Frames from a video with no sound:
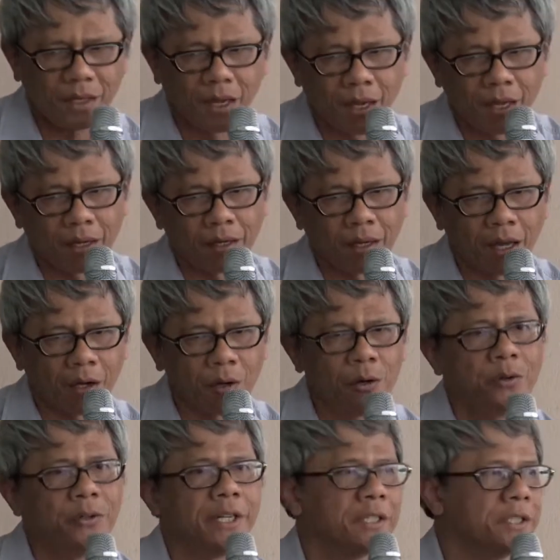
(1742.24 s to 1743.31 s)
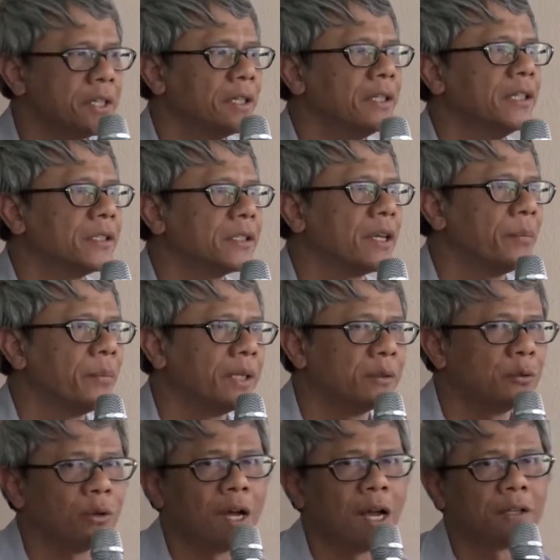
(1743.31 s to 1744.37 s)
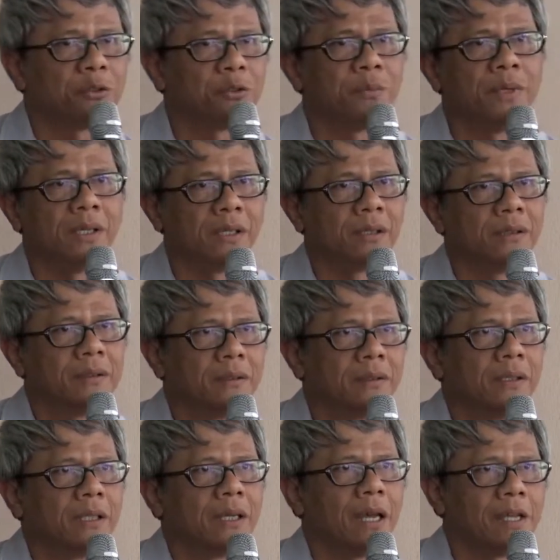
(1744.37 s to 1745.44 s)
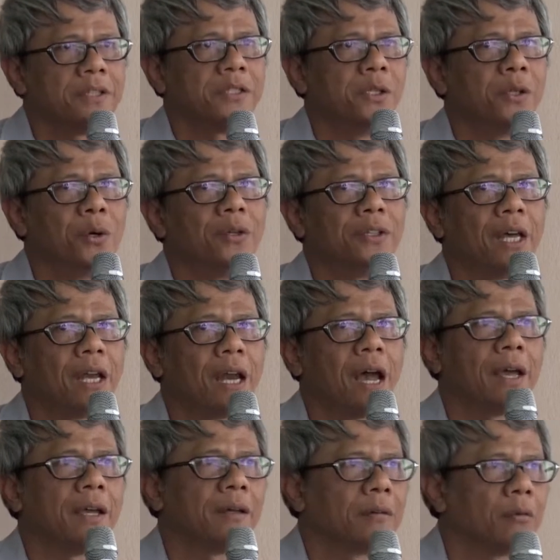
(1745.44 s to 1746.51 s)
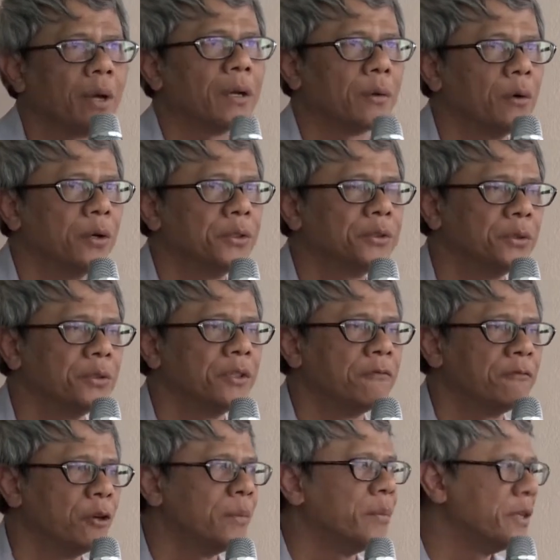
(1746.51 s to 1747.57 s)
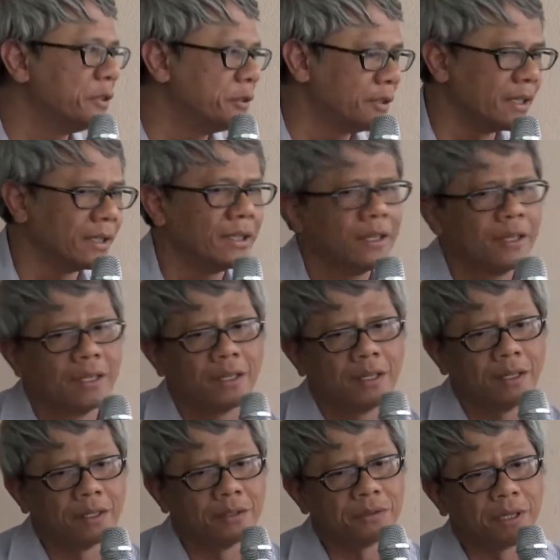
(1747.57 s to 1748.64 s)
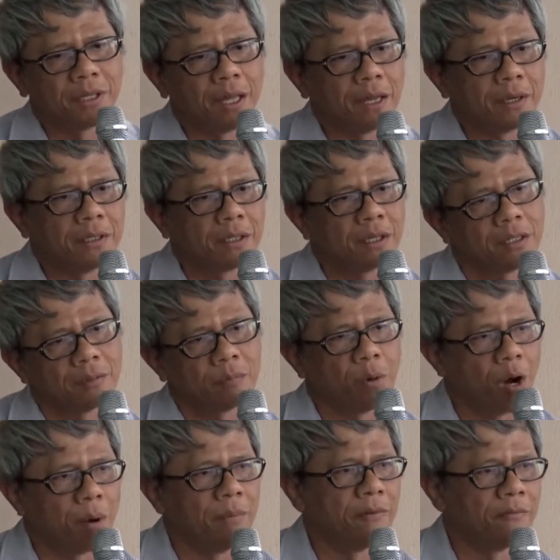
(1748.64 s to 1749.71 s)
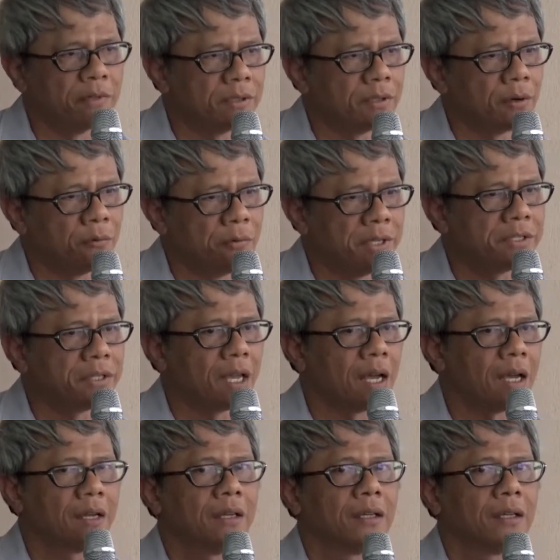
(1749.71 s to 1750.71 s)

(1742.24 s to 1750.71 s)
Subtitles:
and a Korean journalist happened to ask to me, as you know that I quite close to the foreign ministry, he said that he got a problem with a visa.